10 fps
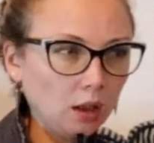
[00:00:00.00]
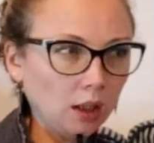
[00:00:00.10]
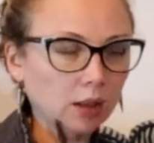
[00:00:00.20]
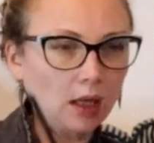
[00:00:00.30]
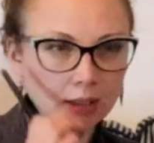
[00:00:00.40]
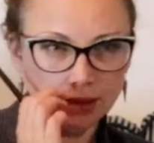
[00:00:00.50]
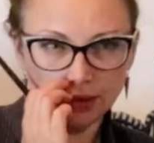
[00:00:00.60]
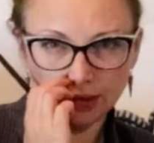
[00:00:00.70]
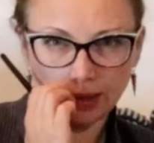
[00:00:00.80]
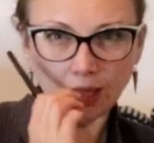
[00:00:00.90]
like, I
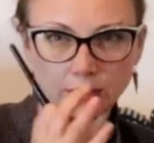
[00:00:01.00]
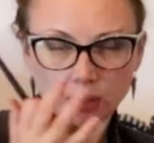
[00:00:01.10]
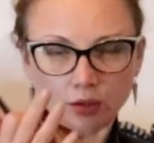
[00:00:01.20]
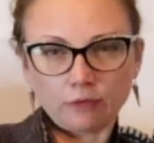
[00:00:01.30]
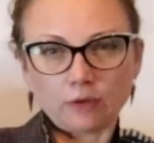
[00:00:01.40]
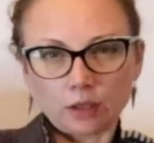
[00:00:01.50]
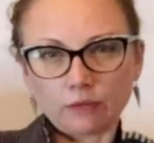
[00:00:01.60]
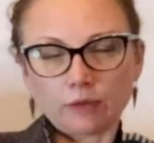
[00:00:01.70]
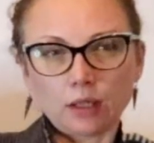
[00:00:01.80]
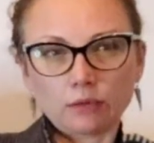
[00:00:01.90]
didn't get an
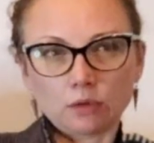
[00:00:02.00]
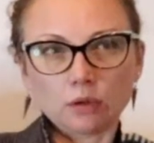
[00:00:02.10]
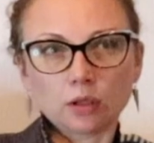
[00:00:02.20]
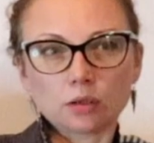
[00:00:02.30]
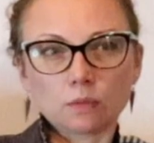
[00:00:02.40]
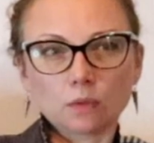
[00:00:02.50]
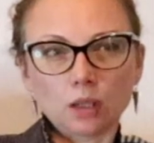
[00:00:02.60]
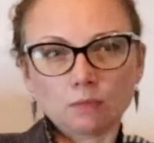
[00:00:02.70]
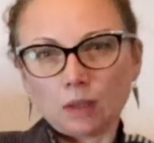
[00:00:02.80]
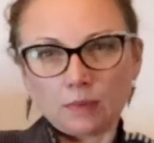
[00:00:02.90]
overactive thyroid
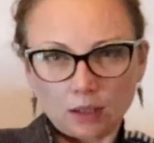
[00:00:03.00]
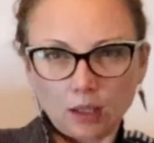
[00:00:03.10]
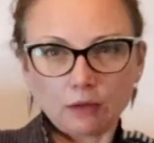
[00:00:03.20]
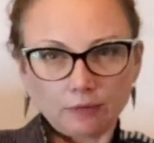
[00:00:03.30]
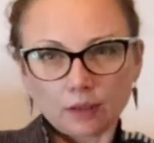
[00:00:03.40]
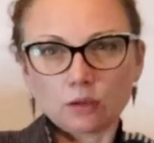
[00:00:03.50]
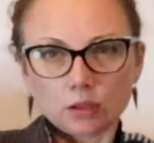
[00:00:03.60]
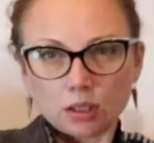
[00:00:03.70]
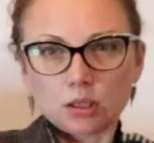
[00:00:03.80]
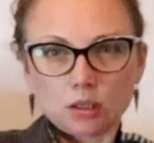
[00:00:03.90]
in my midlife. I
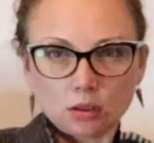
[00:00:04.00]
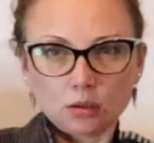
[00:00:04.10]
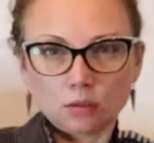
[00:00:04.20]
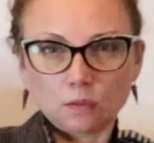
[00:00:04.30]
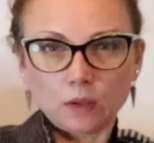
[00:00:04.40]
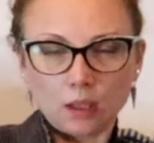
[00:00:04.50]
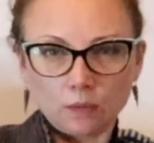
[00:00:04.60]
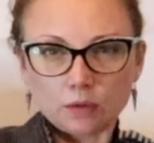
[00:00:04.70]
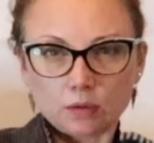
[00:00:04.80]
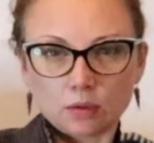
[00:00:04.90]
got it when I
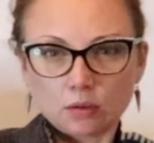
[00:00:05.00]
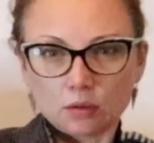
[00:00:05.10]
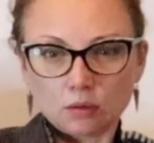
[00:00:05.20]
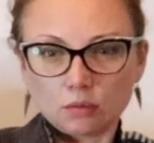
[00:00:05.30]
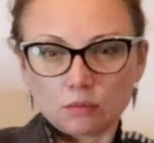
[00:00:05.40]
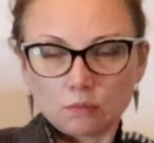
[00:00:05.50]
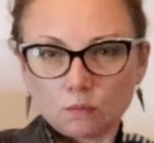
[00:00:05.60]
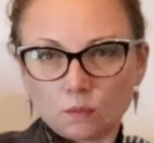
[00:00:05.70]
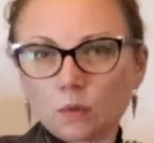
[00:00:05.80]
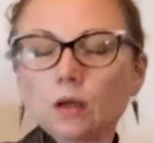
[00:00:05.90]
was
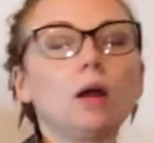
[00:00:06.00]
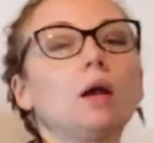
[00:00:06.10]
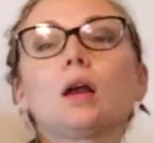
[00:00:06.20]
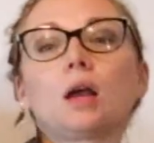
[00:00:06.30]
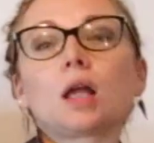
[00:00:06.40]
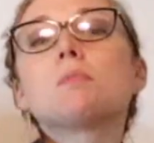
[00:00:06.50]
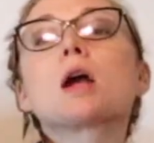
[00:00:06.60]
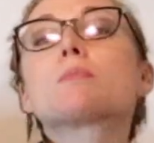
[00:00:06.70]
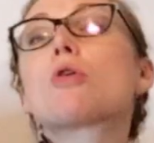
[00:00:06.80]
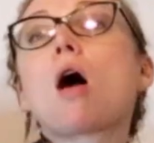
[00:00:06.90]
in
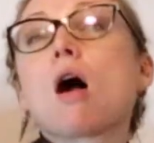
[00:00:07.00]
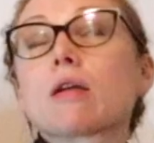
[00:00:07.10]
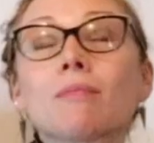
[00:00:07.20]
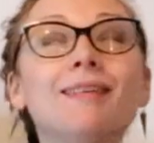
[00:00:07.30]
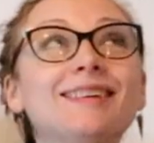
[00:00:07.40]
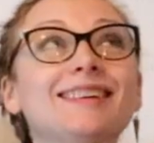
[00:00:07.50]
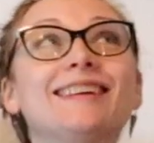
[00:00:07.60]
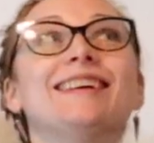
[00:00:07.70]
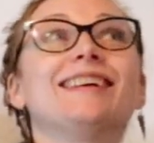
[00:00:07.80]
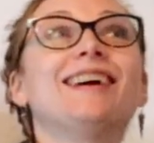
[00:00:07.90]
my prime.
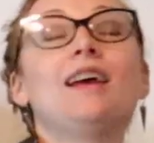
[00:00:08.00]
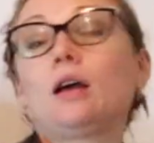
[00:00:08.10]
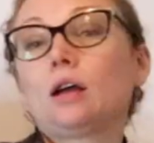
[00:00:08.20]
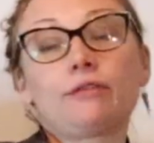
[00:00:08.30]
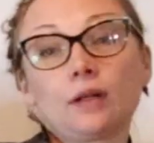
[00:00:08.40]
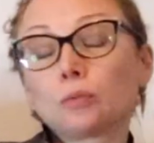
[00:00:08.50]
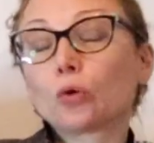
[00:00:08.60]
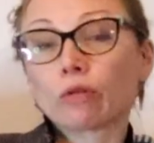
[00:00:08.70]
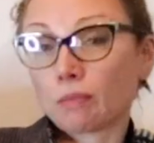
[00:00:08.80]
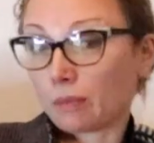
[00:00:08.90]
I feel
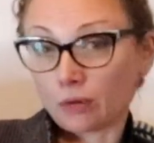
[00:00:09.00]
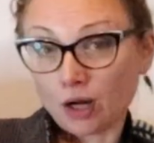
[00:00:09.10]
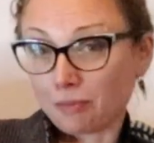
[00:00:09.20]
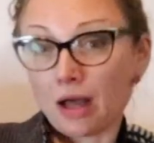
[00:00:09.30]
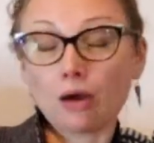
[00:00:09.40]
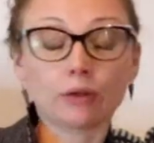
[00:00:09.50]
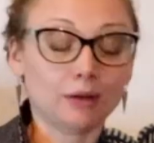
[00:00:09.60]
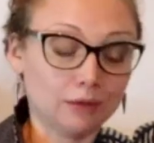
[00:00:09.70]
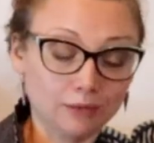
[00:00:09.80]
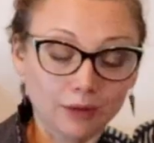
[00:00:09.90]
more in my prime now
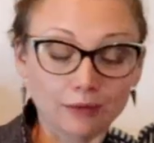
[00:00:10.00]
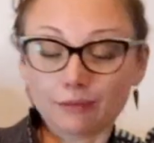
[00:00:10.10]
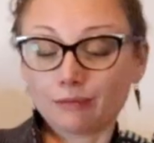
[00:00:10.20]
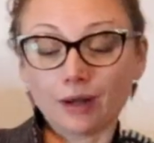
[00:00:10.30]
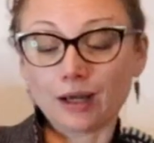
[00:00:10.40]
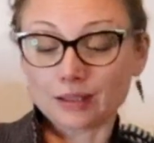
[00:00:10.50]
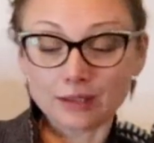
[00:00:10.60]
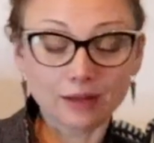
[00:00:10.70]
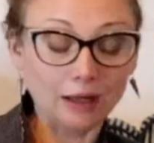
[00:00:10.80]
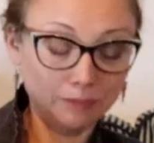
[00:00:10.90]
than I
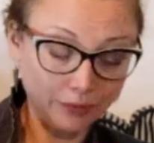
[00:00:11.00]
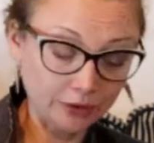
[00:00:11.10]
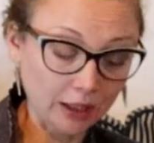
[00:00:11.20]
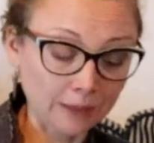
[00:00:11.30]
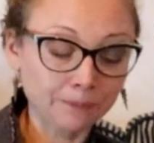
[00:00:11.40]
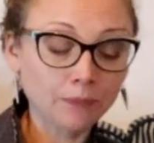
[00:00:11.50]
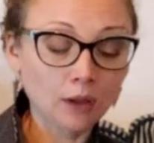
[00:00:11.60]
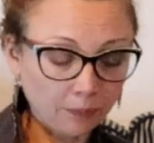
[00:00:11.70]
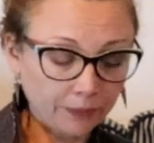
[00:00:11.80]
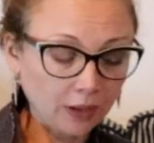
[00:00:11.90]
did then, but okay.
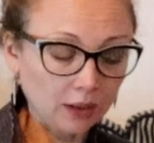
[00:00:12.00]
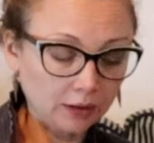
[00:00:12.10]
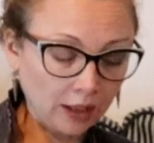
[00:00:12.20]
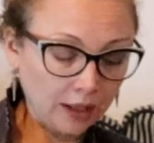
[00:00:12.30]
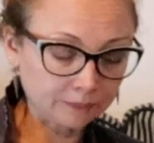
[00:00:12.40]
But